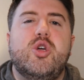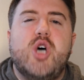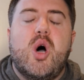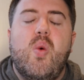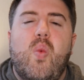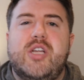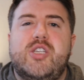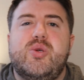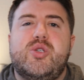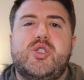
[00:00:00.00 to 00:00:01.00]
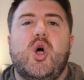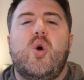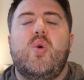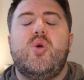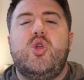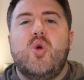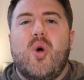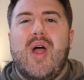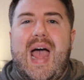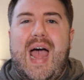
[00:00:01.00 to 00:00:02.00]
don't want to show
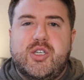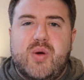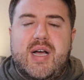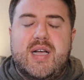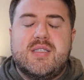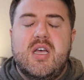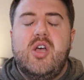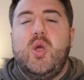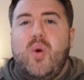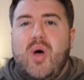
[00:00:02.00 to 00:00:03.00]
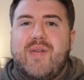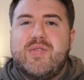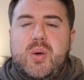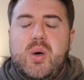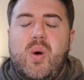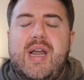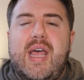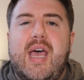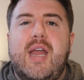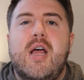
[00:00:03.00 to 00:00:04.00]
your address. You will have to put one
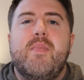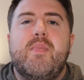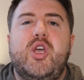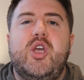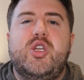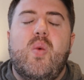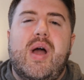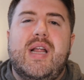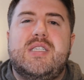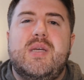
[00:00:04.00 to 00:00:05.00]
in, but you don't want it to